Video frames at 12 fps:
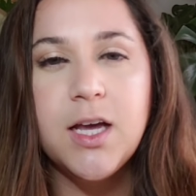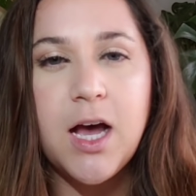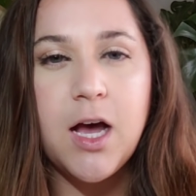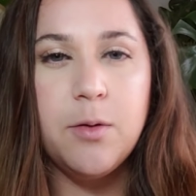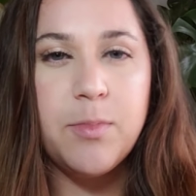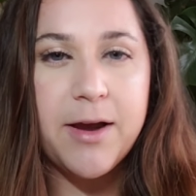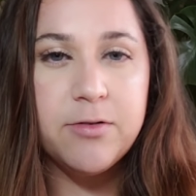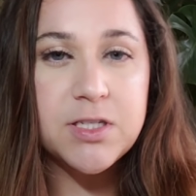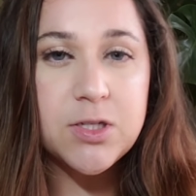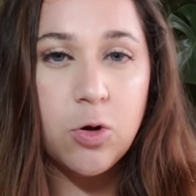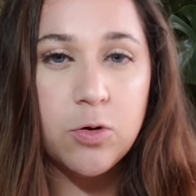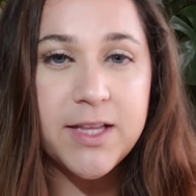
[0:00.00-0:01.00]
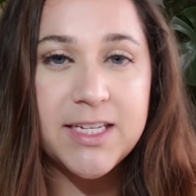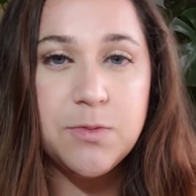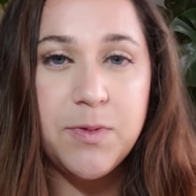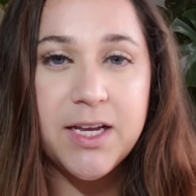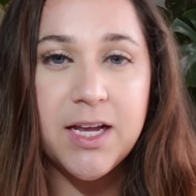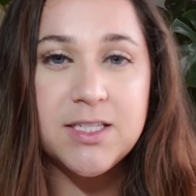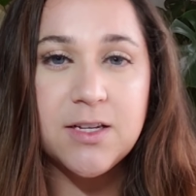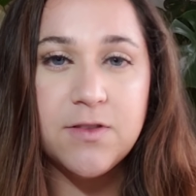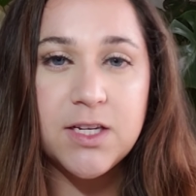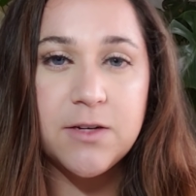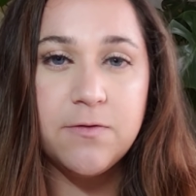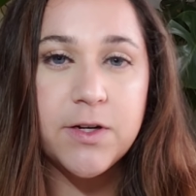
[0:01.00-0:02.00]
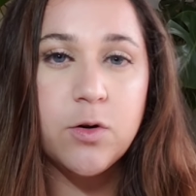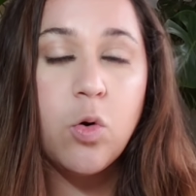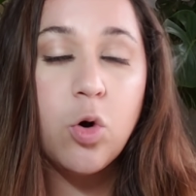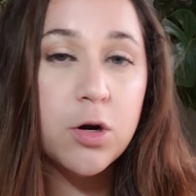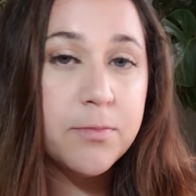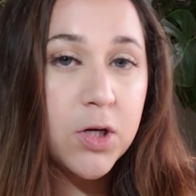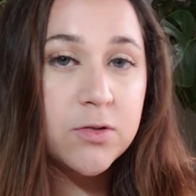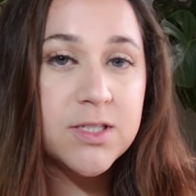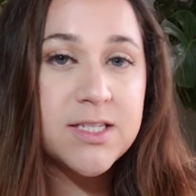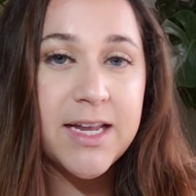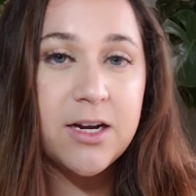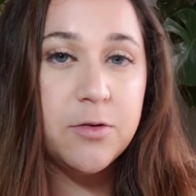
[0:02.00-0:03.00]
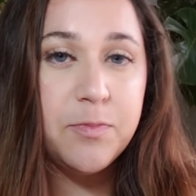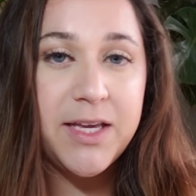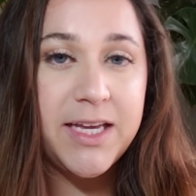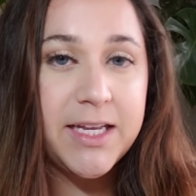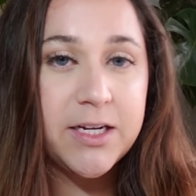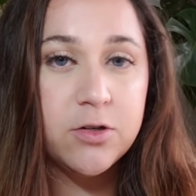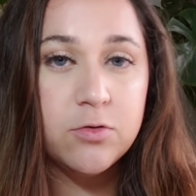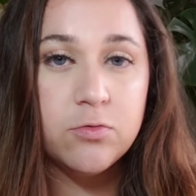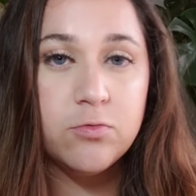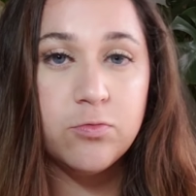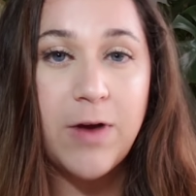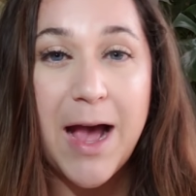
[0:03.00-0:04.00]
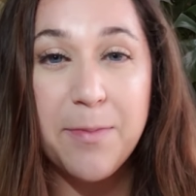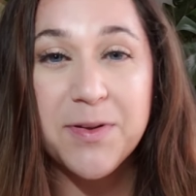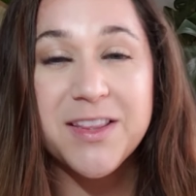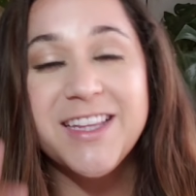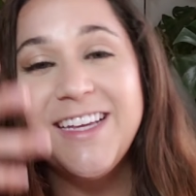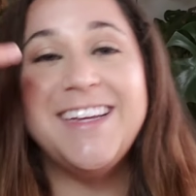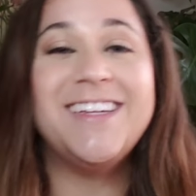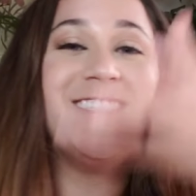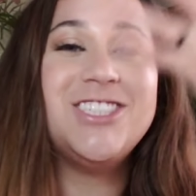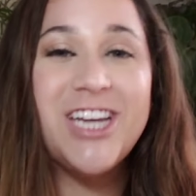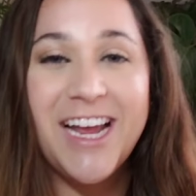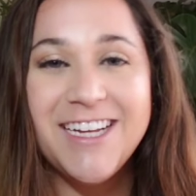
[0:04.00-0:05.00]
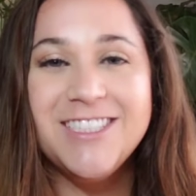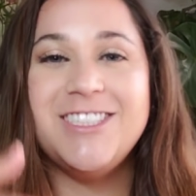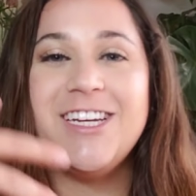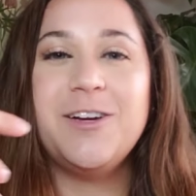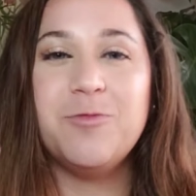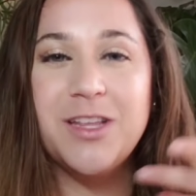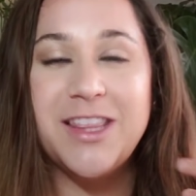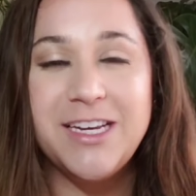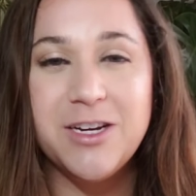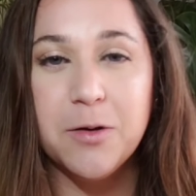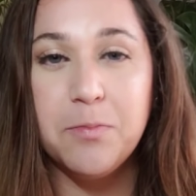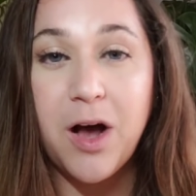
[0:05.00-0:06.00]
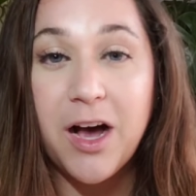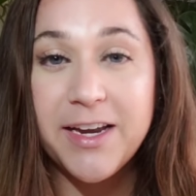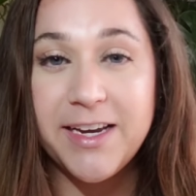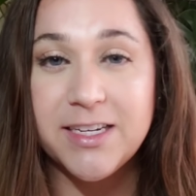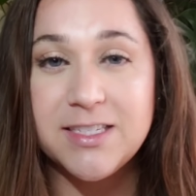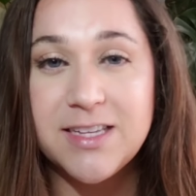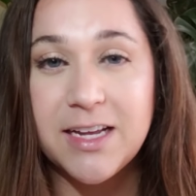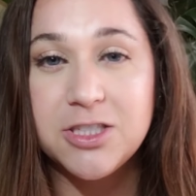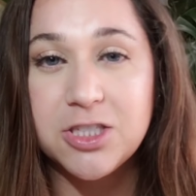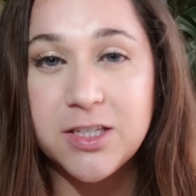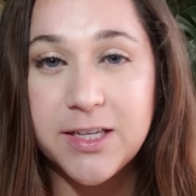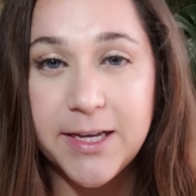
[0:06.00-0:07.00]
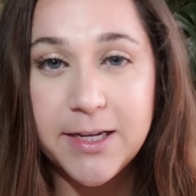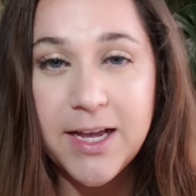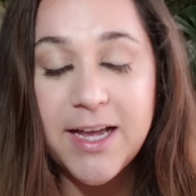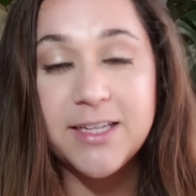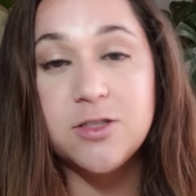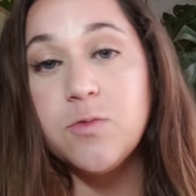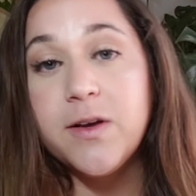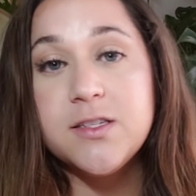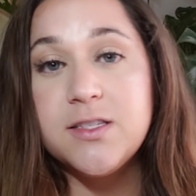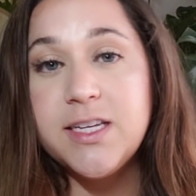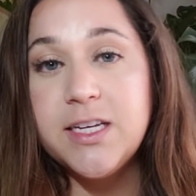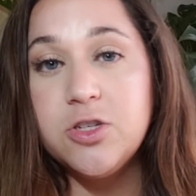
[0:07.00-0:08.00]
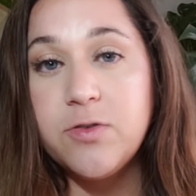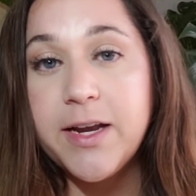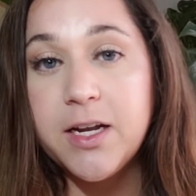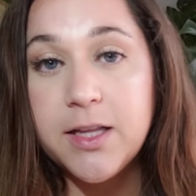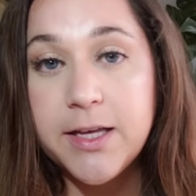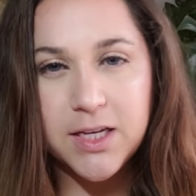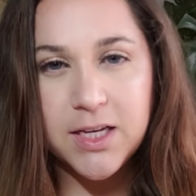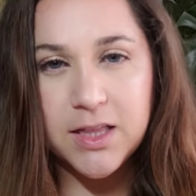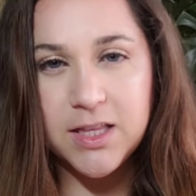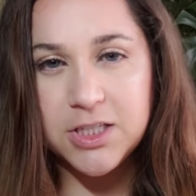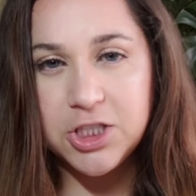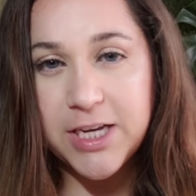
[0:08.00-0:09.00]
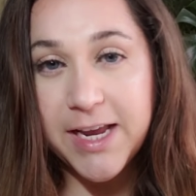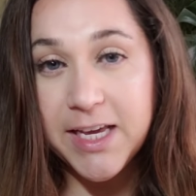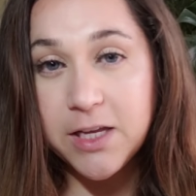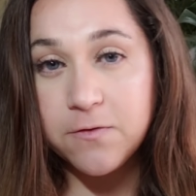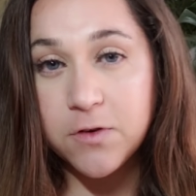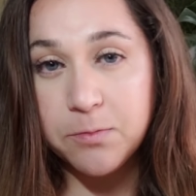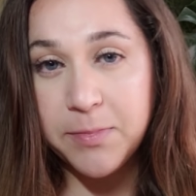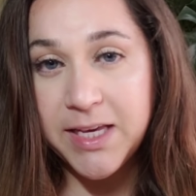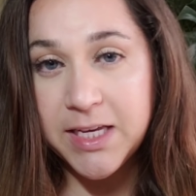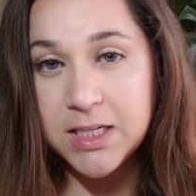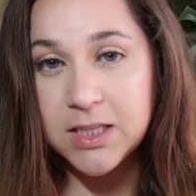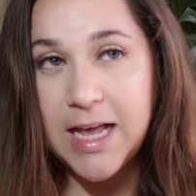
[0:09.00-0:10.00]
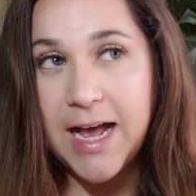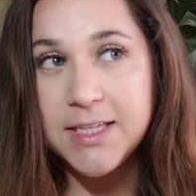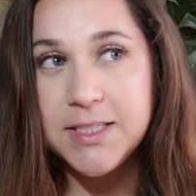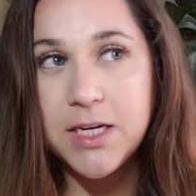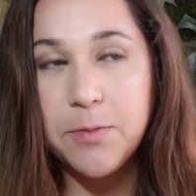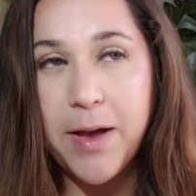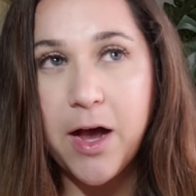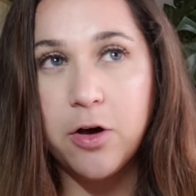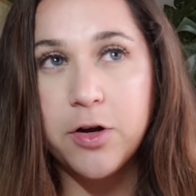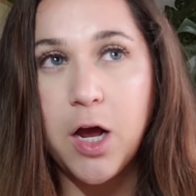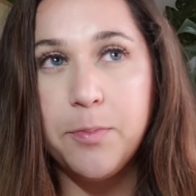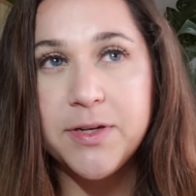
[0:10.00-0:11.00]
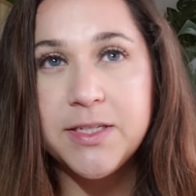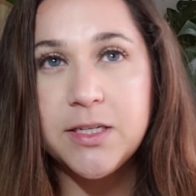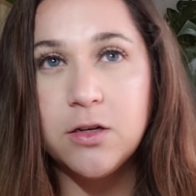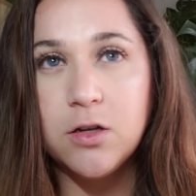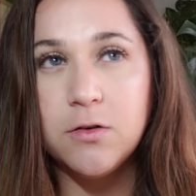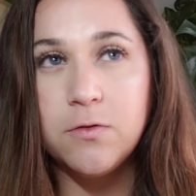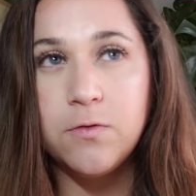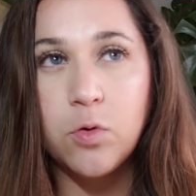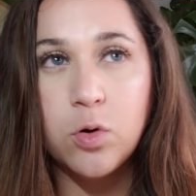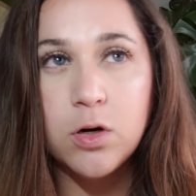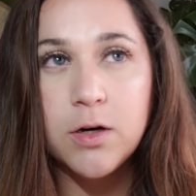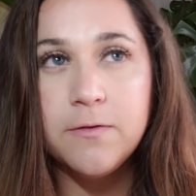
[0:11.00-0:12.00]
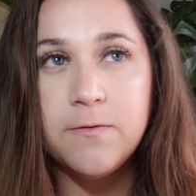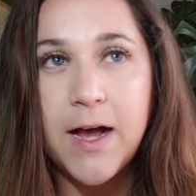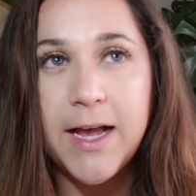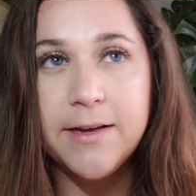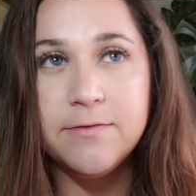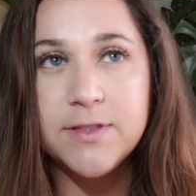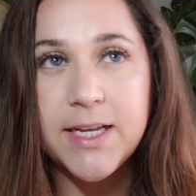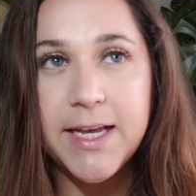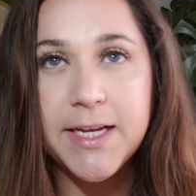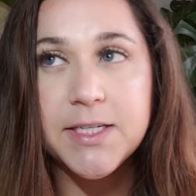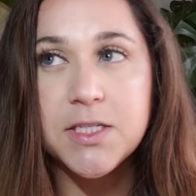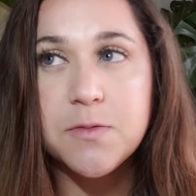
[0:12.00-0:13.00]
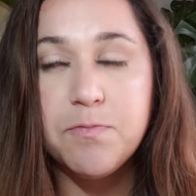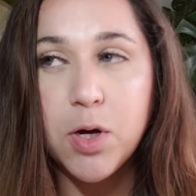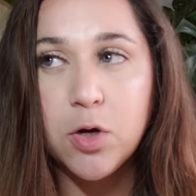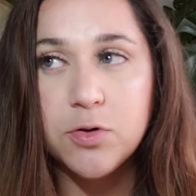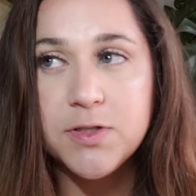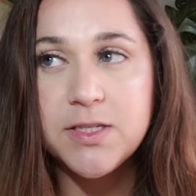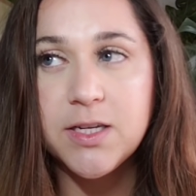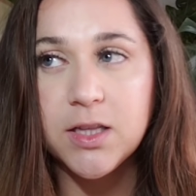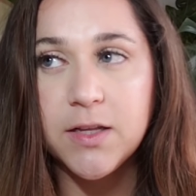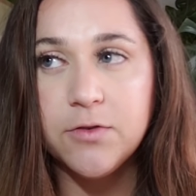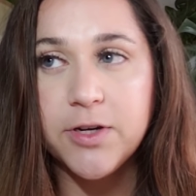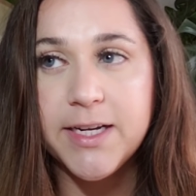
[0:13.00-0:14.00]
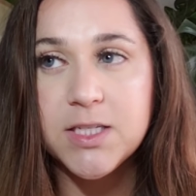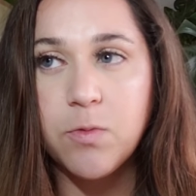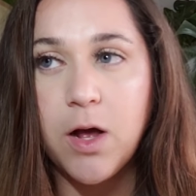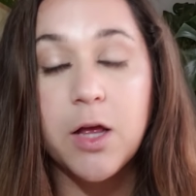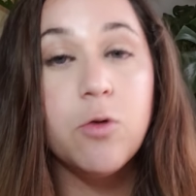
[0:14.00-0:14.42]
I was told that's because of the different hormones that are being rapidly changing within your body, essentially, as well as the adrenaline. The shaking for me lasted about up until 4 or 5 days post-delivery as well.